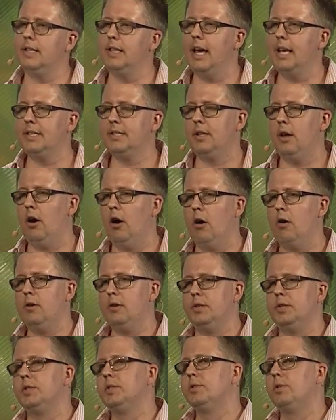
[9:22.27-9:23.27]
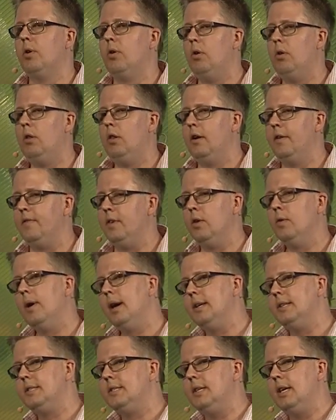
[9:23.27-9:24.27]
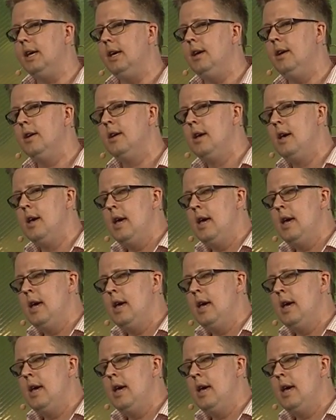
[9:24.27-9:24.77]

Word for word: and that's the heart and soul of UAC